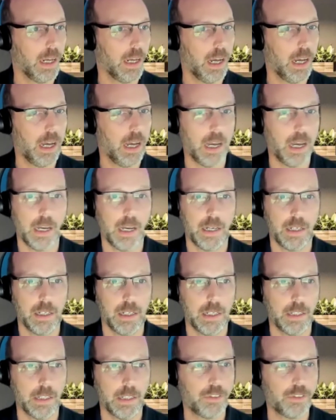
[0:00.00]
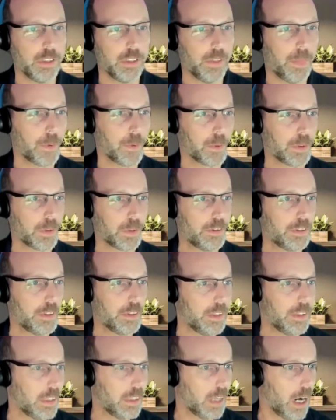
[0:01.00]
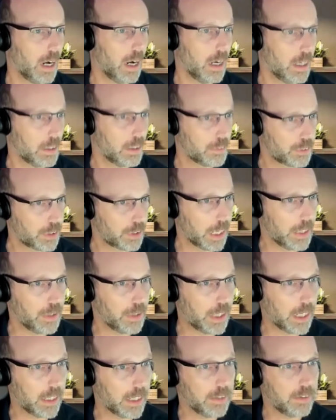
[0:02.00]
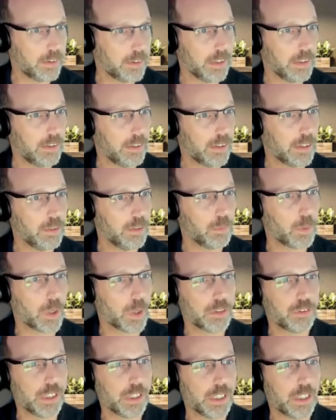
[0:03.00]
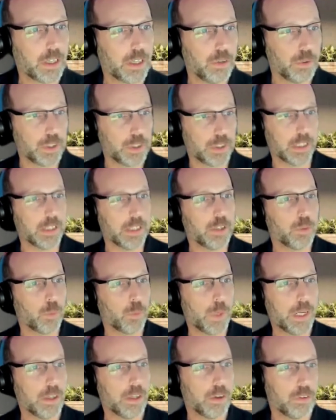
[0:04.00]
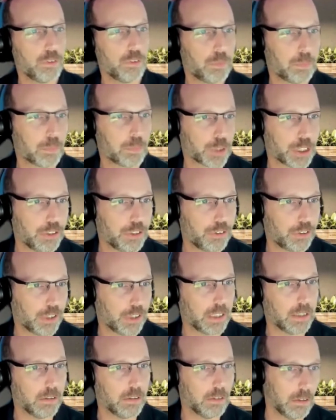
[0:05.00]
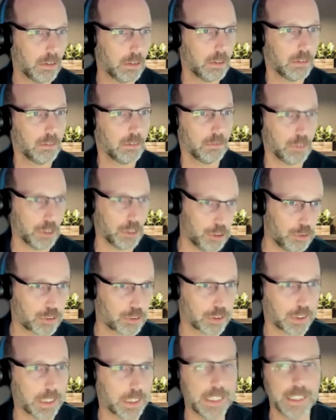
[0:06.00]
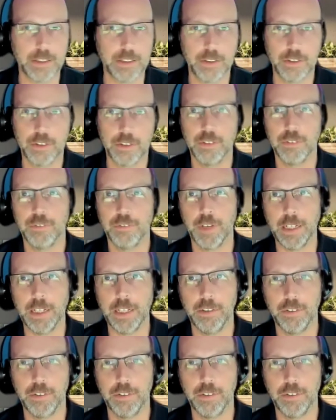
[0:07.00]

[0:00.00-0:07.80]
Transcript: Let's see, Thorsten asked, can you get in detail what is included in the Windows pre-shell user init phase?